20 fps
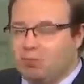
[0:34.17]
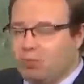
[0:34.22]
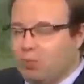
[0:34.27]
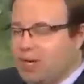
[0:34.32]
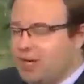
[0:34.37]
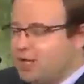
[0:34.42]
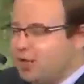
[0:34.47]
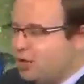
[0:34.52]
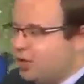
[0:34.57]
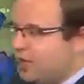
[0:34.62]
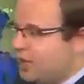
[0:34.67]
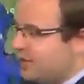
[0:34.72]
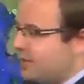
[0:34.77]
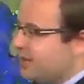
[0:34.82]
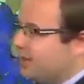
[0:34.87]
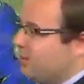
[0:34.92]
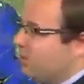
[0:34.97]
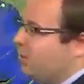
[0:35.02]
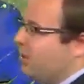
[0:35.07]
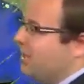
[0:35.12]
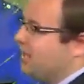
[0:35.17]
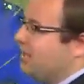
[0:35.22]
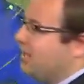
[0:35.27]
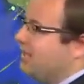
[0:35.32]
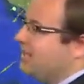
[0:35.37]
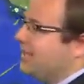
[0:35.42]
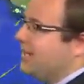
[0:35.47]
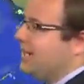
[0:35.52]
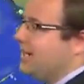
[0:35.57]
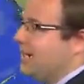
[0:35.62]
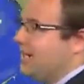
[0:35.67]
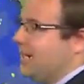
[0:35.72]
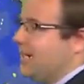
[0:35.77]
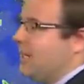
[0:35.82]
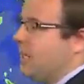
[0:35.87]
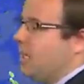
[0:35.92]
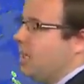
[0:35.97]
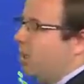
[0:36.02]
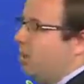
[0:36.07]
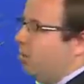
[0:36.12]
rain chances we see
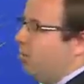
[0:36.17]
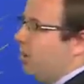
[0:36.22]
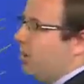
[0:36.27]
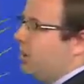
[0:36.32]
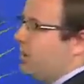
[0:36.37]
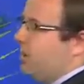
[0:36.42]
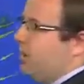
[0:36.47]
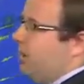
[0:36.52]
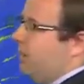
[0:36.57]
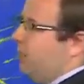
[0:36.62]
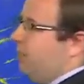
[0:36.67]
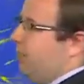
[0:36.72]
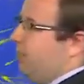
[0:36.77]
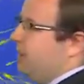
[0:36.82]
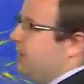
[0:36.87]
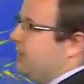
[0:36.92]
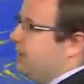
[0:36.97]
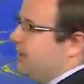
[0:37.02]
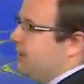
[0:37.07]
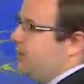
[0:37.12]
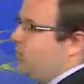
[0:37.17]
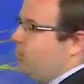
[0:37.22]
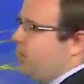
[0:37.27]
across the Upper Peninsula.